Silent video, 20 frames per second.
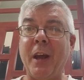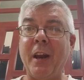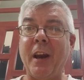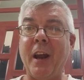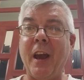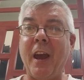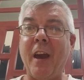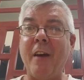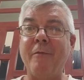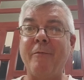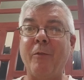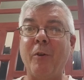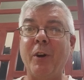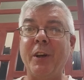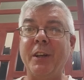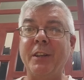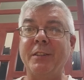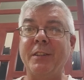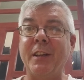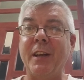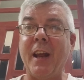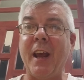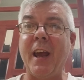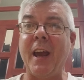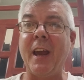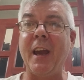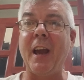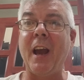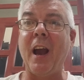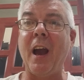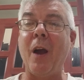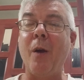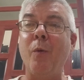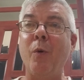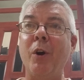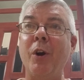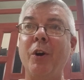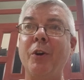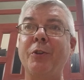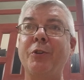I have for you today. I
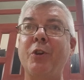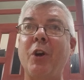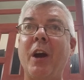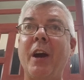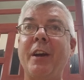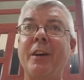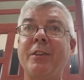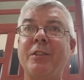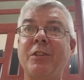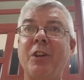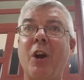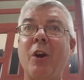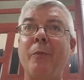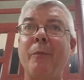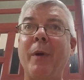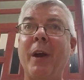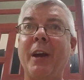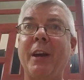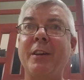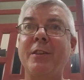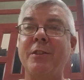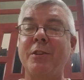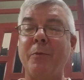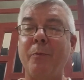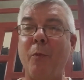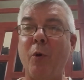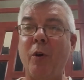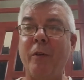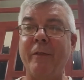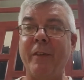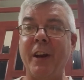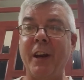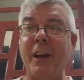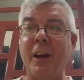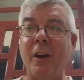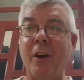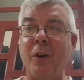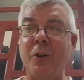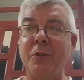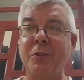will try to start making some more
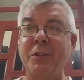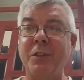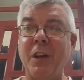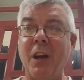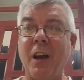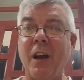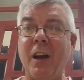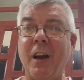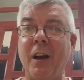videos.